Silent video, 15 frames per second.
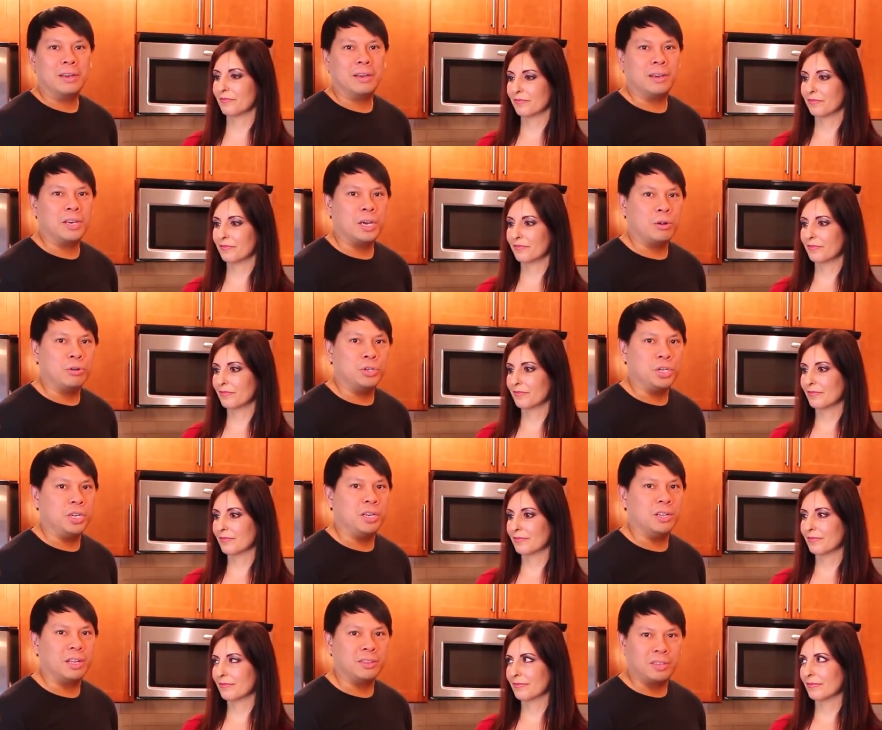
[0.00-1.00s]
Speaker 1: a
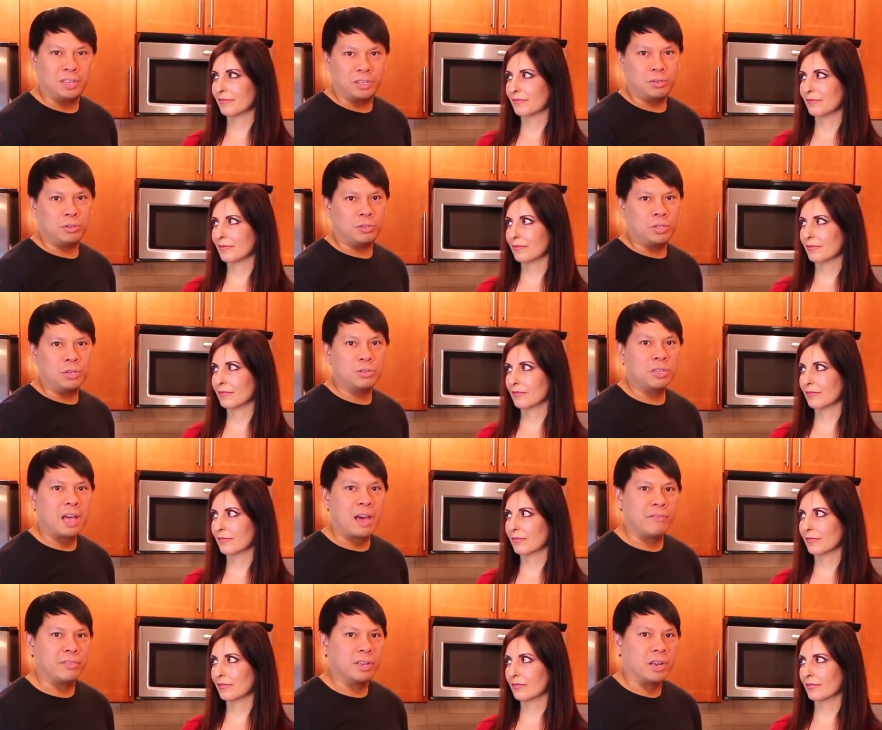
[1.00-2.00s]
carrageenan, like things you, they used to
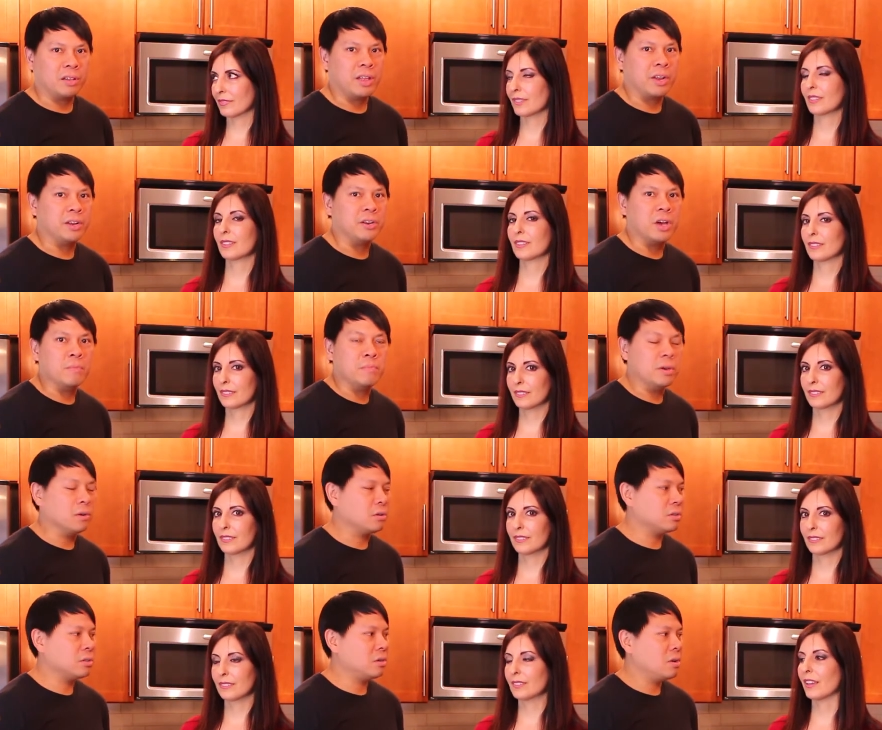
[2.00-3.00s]
have in like a lot of nut
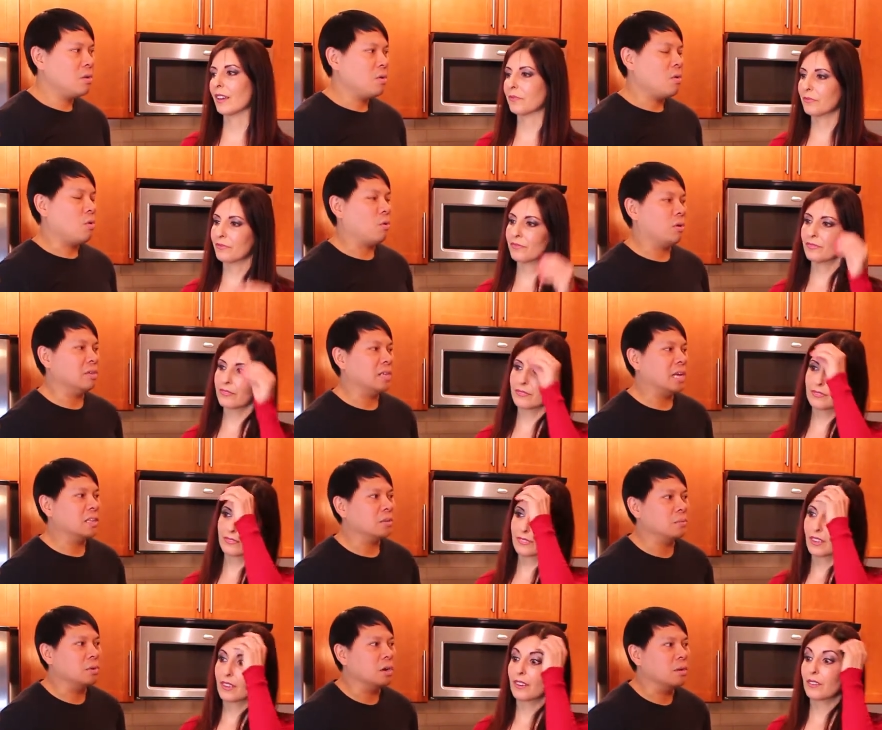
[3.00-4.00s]
milks, yeah. or a
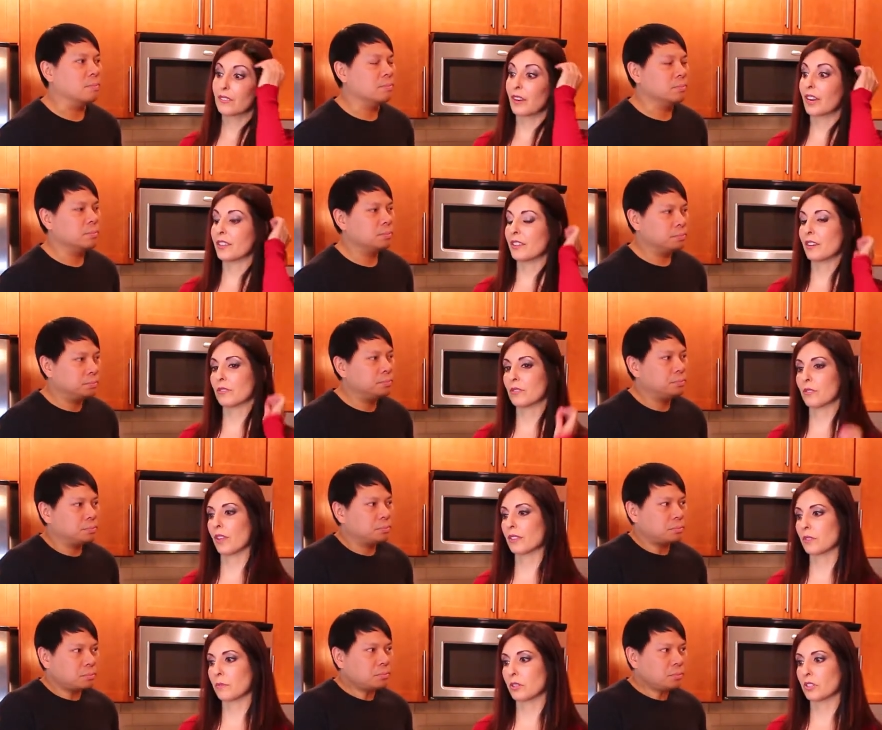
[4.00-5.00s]
xanthan gum. Right, they don't do
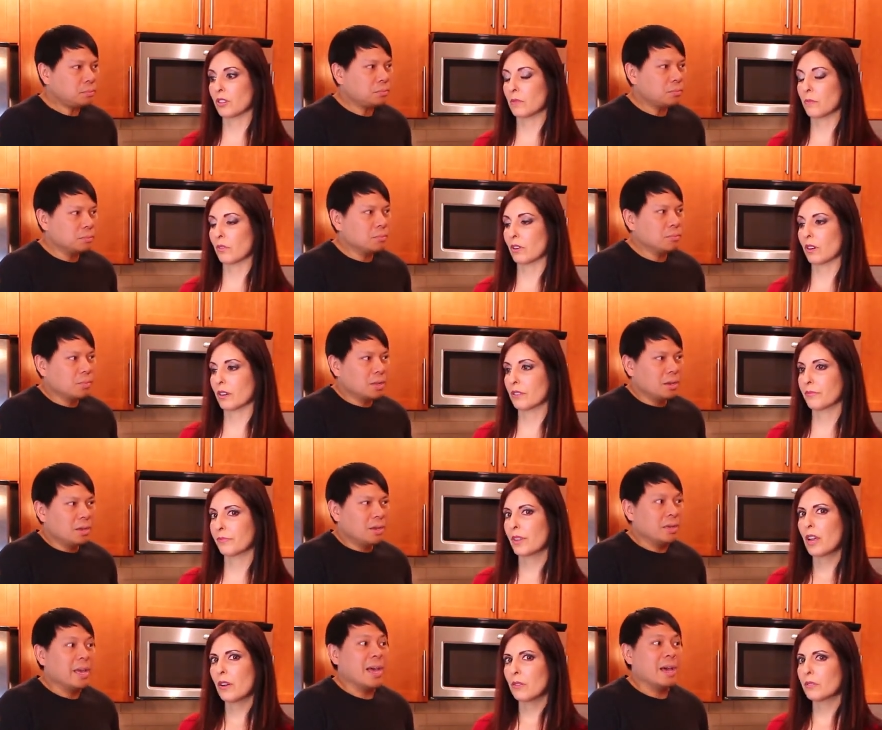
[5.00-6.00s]
that so much anymore.
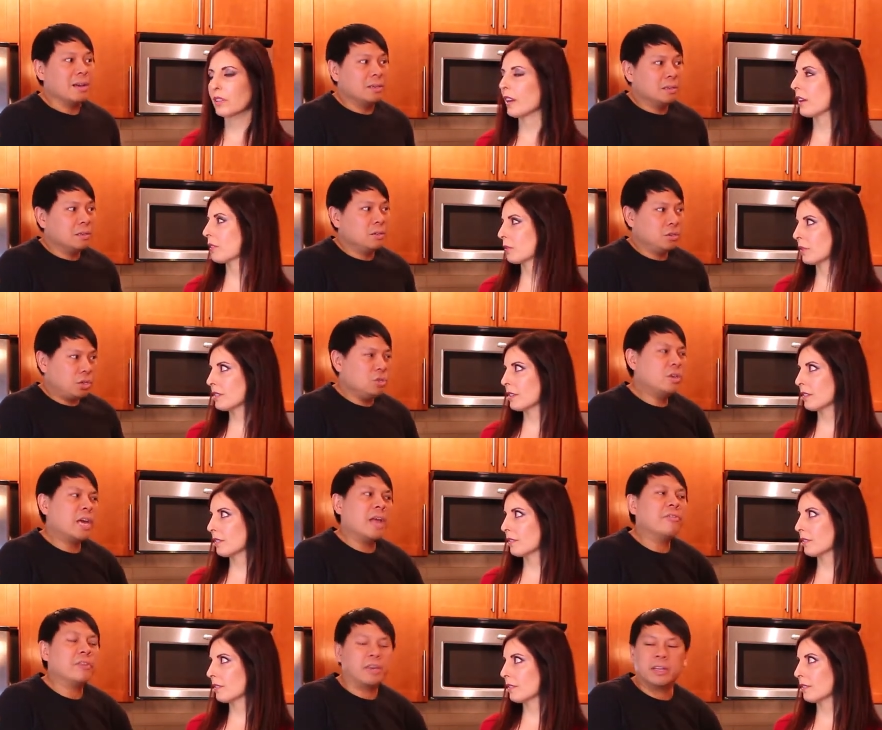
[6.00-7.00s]
Speaker 2: Yeah, yeah so you can, you
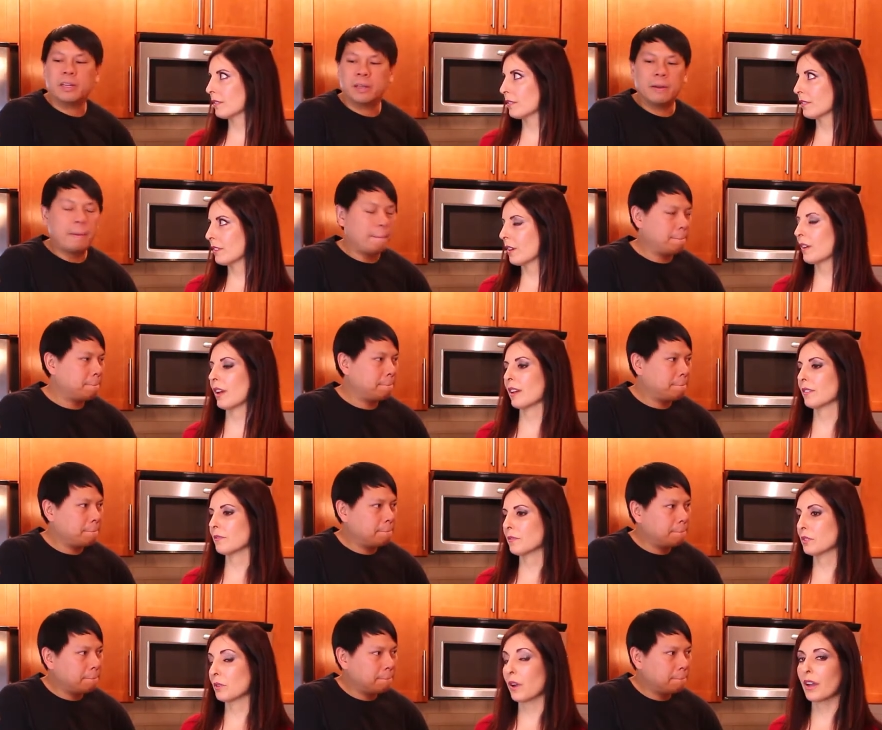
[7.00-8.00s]
can thicken it. Okay,
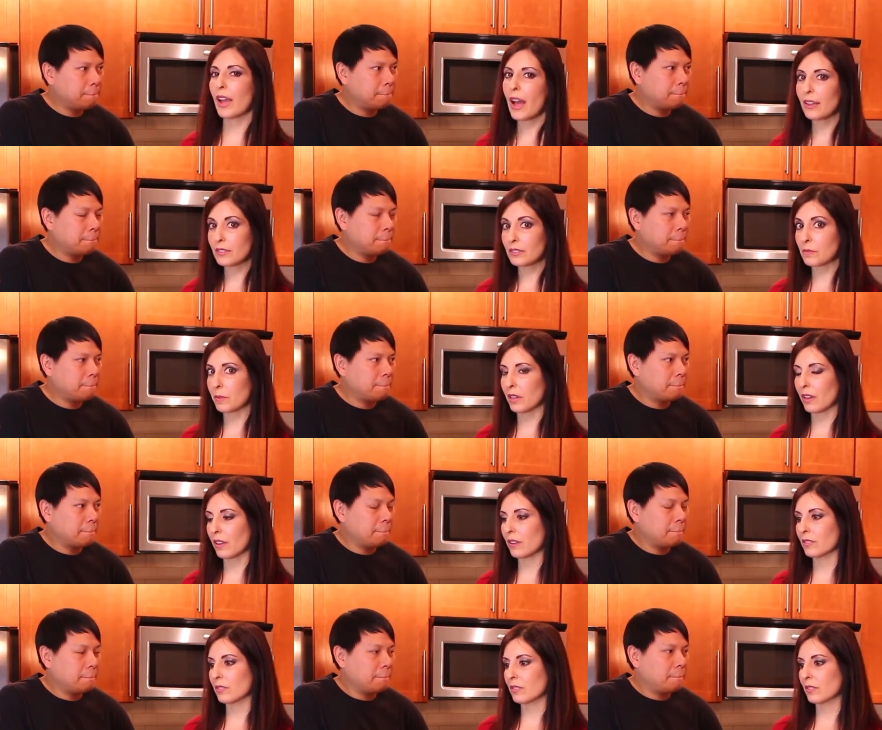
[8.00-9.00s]
so I ask
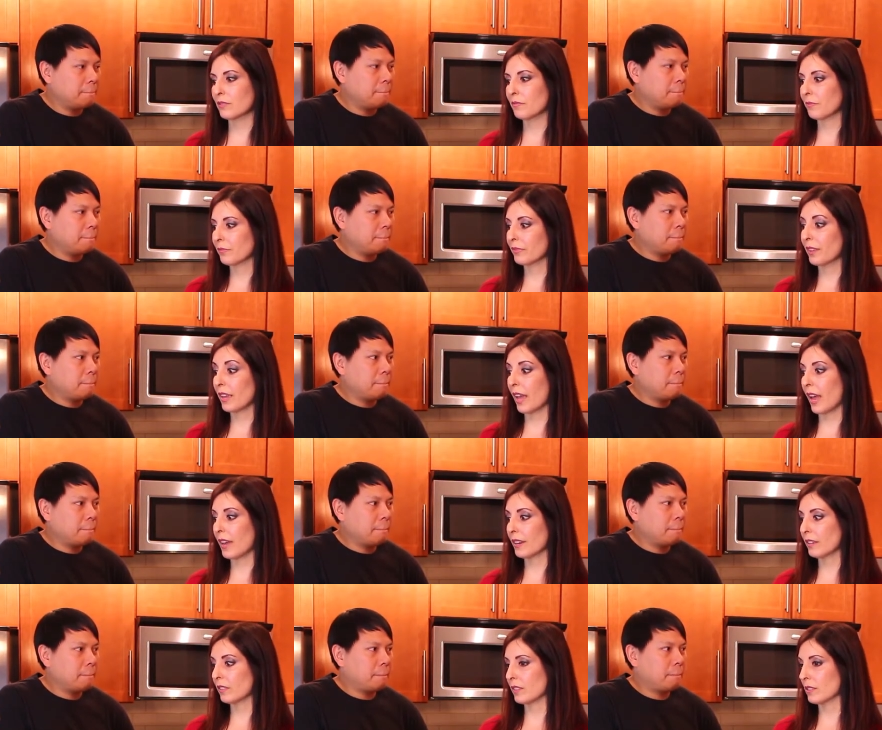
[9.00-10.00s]
because
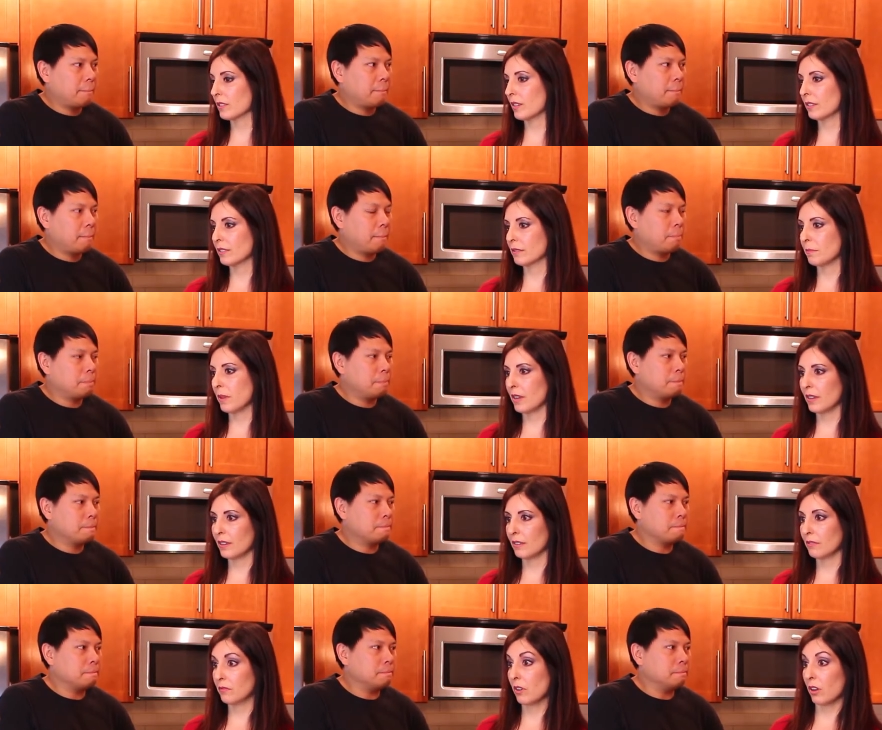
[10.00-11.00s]
adding the seeds
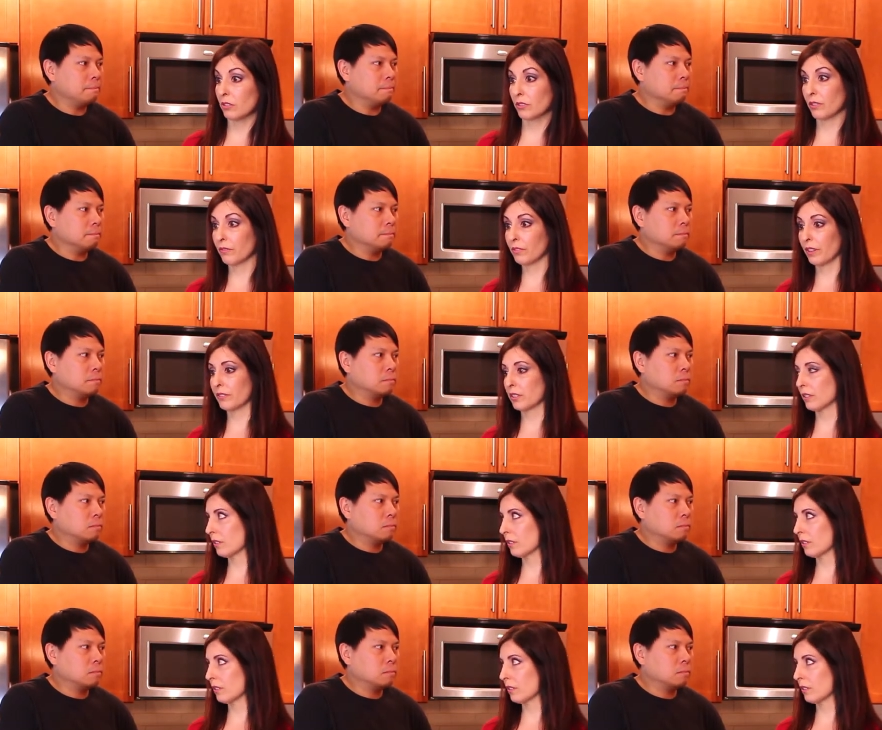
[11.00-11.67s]
may alter the flavor a